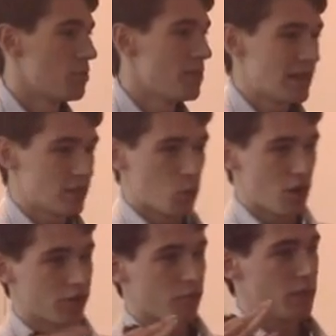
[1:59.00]
We're going to mix the
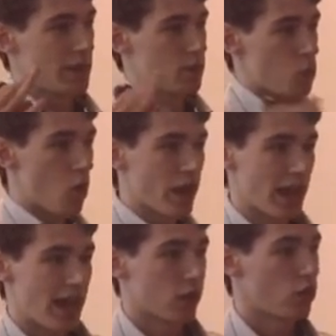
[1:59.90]
world of being
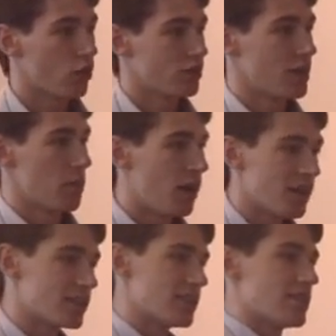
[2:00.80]
white hat content
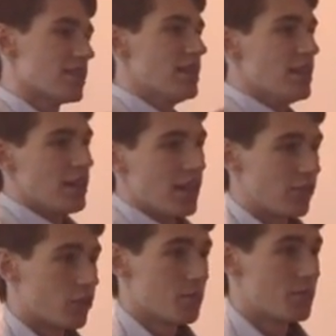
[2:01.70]
marketers,
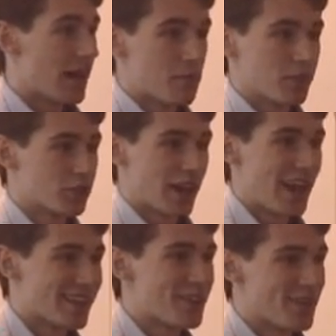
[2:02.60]
even though how much I
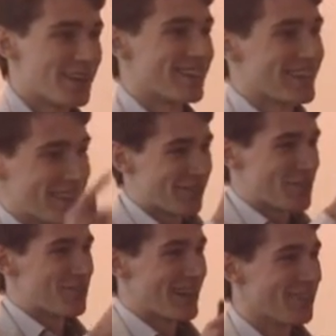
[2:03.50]
hate that word, and a
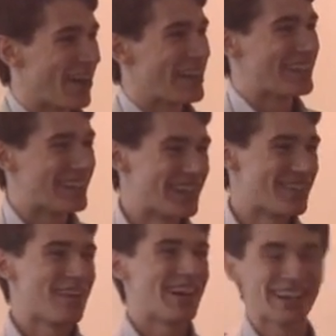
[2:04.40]
few smiling faces
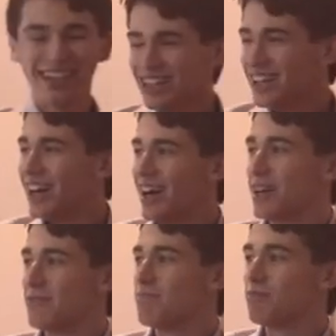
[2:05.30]
at the back,
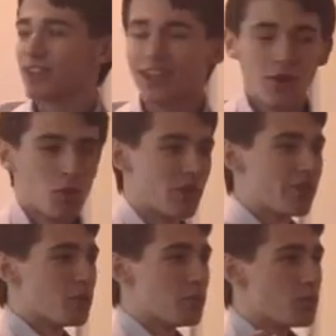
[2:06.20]

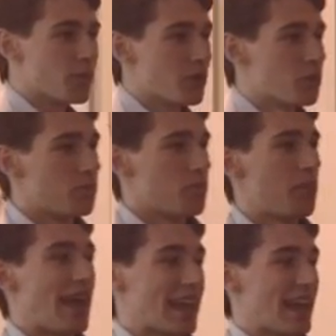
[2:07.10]
with the
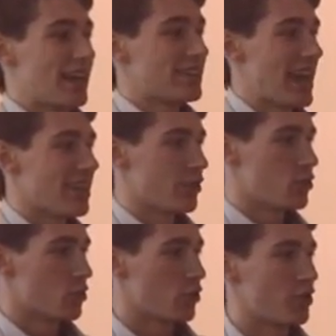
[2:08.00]
black hat
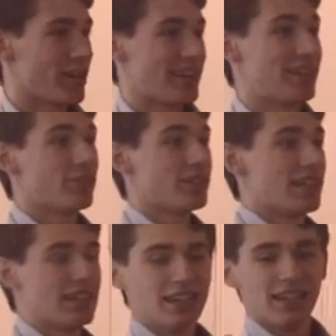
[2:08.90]
technical
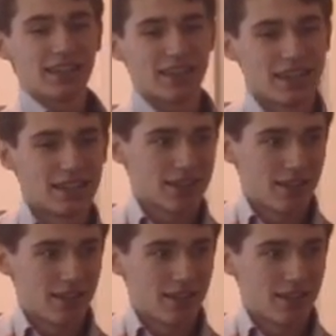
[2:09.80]
creativity that is